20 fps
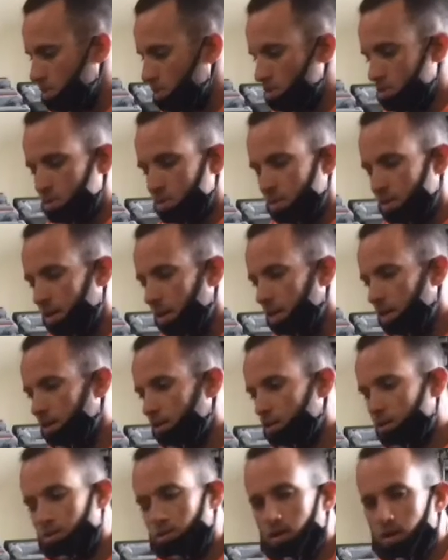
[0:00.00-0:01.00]
just to
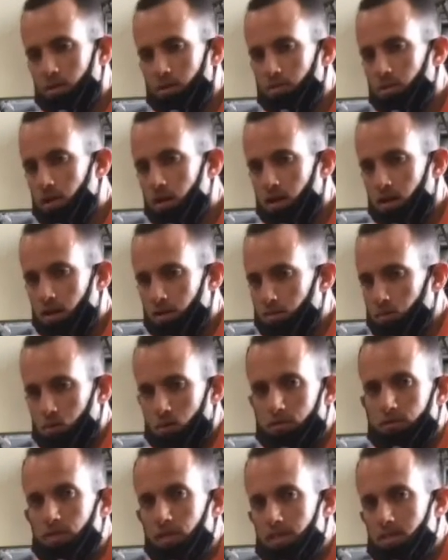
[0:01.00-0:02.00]
kind of create
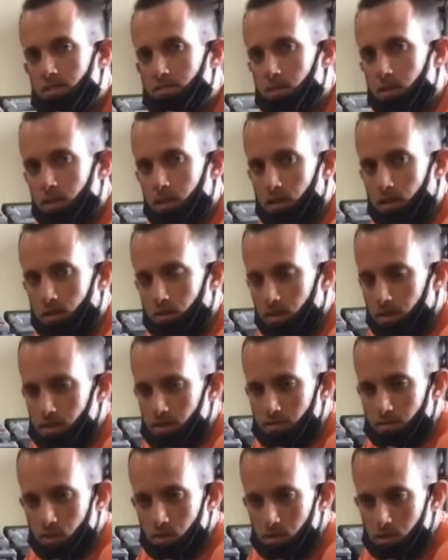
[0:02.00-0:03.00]
more flexibility,
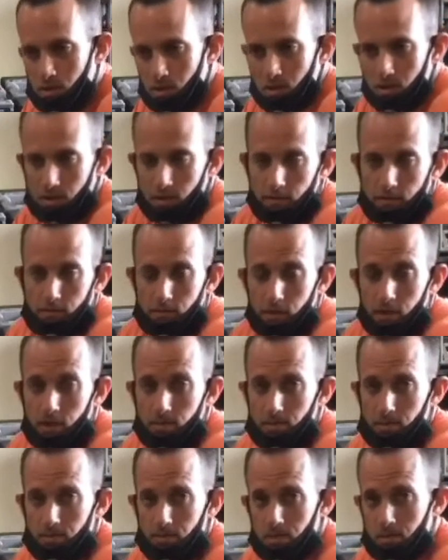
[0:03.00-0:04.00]
range of motion, and
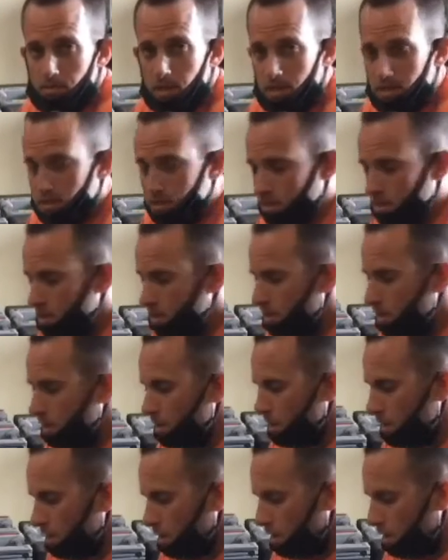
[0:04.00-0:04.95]
free up some space.